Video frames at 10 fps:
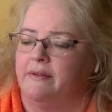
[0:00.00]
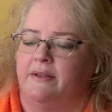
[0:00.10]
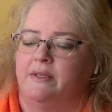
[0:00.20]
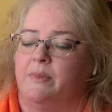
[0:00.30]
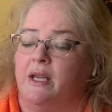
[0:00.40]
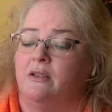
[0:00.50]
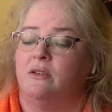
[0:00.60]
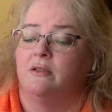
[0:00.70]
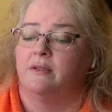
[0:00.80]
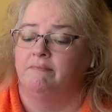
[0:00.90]
These
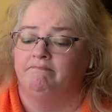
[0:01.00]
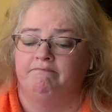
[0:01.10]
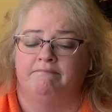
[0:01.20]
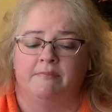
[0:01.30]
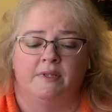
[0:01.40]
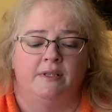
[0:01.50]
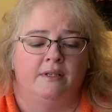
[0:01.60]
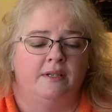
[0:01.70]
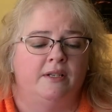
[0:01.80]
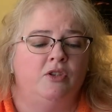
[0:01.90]
pages,
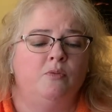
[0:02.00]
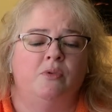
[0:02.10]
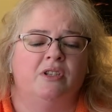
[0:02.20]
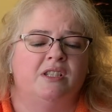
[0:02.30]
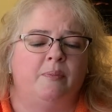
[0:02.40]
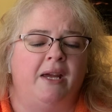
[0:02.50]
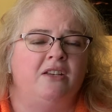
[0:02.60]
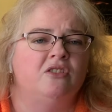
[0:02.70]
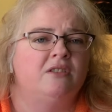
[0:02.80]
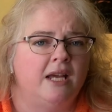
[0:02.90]
new books, the
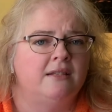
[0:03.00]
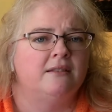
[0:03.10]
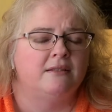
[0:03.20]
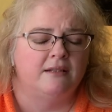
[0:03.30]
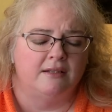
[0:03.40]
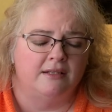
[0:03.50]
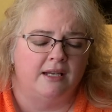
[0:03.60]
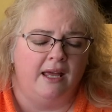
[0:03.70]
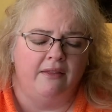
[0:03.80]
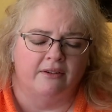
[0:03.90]
pages tend to stick
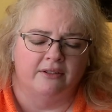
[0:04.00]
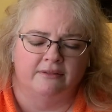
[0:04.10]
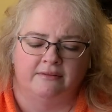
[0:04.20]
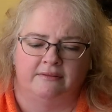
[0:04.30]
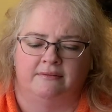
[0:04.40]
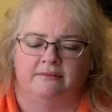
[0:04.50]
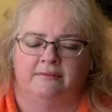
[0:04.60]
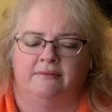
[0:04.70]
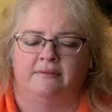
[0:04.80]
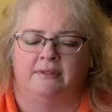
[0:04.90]
together.
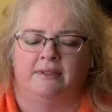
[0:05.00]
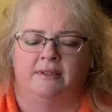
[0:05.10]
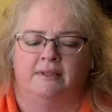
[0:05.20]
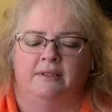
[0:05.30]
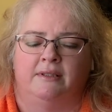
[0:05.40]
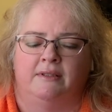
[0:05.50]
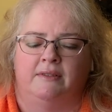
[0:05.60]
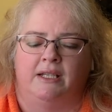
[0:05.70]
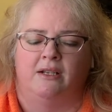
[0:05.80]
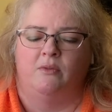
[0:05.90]

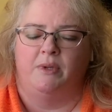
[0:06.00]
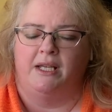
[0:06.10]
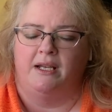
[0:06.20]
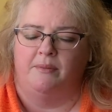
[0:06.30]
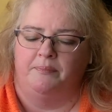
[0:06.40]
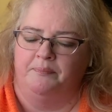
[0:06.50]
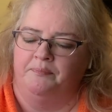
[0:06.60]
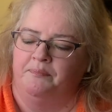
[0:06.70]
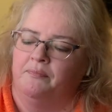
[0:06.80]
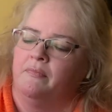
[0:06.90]
You can open that up.
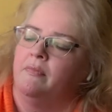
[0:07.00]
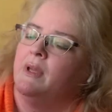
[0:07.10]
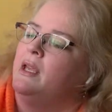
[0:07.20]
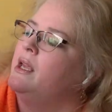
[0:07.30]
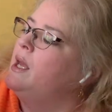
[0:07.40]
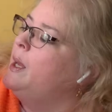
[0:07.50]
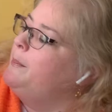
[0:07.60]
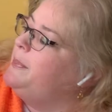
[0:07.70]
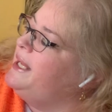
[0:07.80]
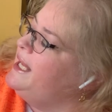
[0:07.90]

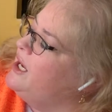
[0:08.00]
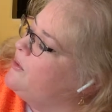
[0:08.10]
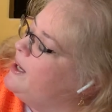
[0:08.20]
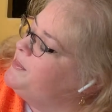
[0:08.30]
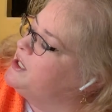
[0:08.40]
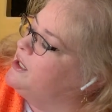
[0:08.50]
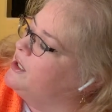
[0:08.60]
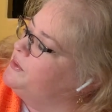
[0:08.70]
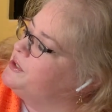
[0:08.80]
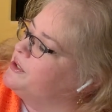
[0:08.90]
Bee crept
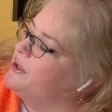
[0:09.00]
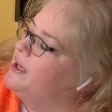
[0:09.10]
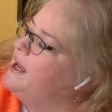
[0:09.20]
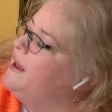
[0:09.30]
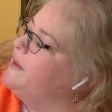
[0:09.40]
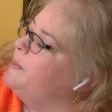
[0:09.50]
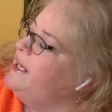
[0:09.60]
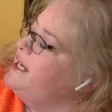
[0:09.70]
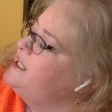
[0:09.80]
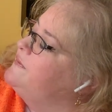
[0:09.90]
closer. The
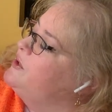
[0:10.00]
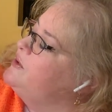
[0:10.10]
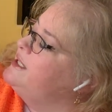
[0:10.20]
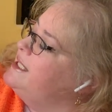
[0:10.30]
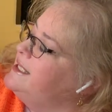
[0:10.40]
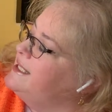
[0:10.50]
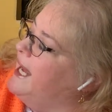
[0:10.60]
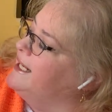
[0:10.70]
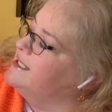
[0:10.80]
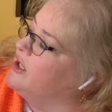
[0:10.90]
bees flew
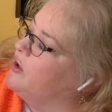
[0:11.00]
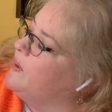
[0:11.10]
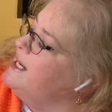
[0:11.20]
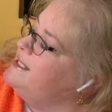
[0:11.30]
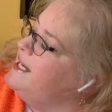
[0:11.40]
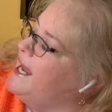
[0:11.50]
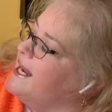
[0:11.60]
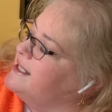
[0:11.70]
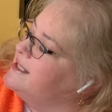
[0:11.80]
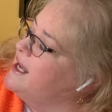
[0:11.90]
zigzags and crazy
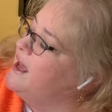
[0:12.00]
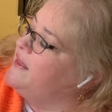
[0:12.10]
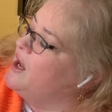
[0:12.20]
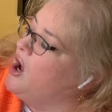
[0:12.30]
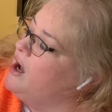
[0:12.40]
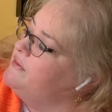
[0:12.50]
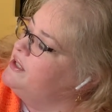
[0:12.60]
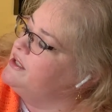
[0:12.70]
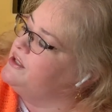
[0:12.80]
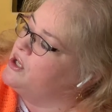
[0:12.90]
eights. They
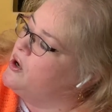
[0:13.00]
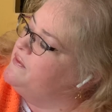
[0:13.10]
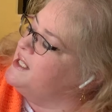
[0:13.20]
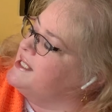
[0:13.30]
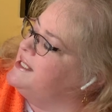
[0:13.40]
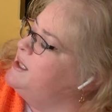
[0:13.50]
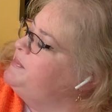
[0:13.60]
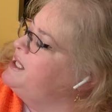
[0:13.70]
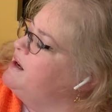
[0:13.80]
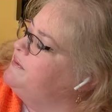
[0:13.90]
hovered and dove. They
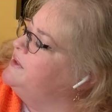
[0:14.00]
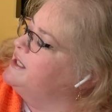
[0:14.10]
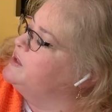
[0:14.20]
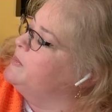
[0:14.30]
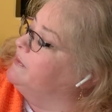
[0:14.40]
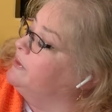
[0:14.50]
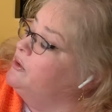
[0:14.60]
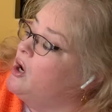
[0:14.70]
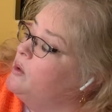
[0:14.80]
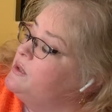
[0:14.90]
zipped out first, but
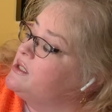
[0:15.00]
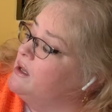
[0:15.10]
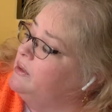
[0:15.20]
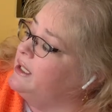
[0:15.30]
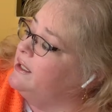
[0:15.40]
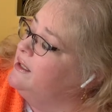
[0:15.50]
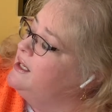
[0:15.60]
flew home slowly.